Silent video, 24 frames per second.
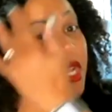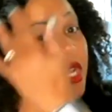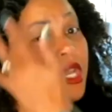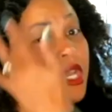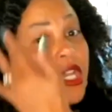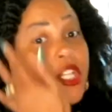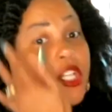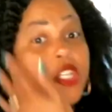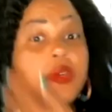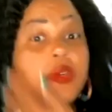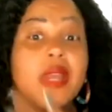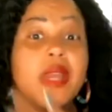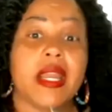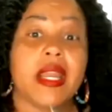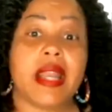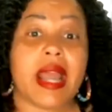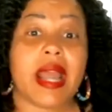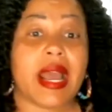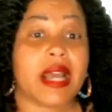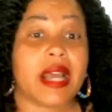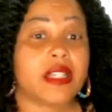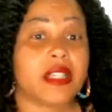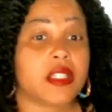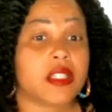You can
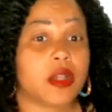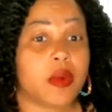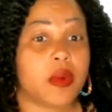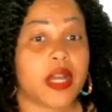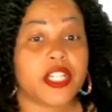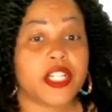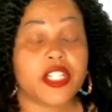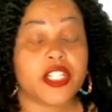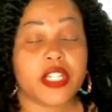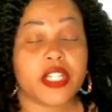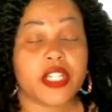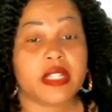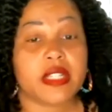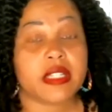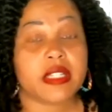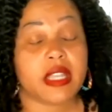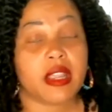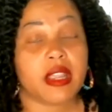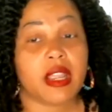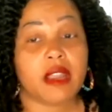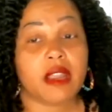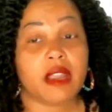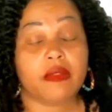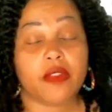ask questions
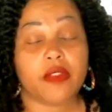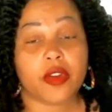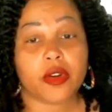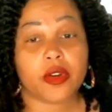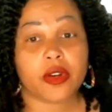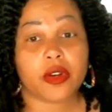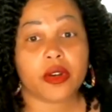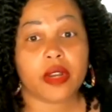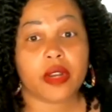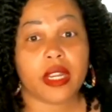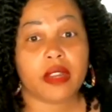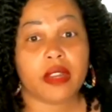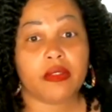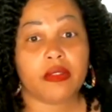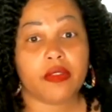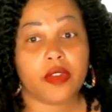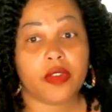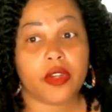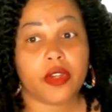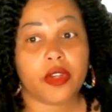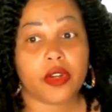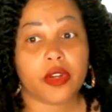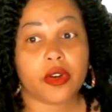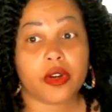if
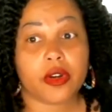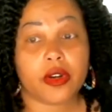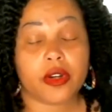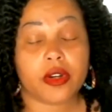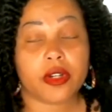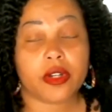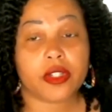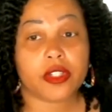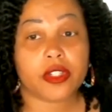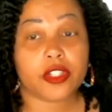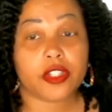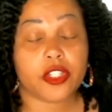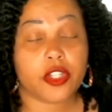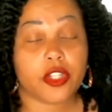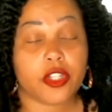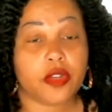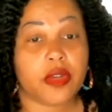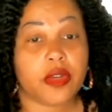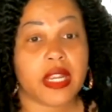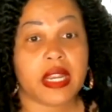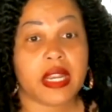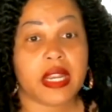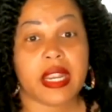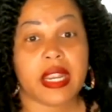your
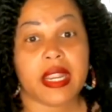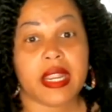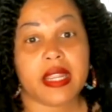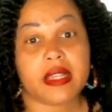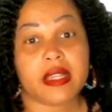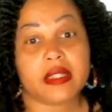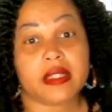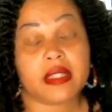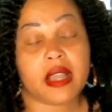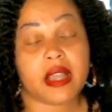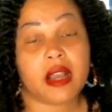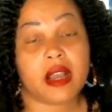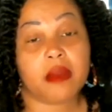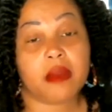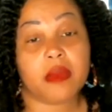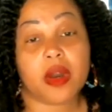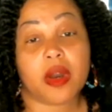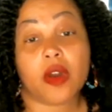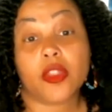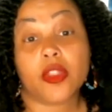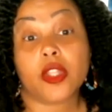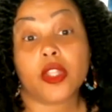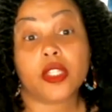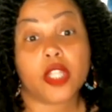student is
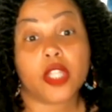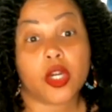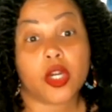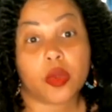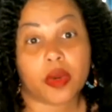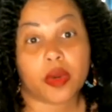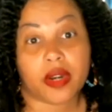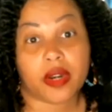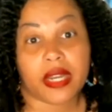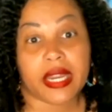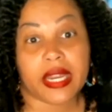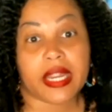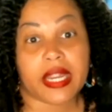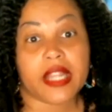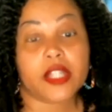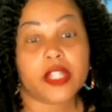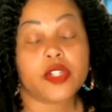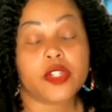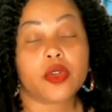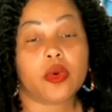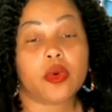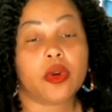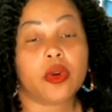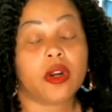on the lower
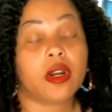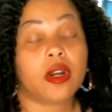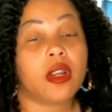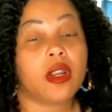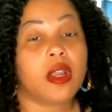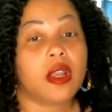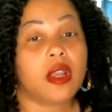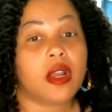end, or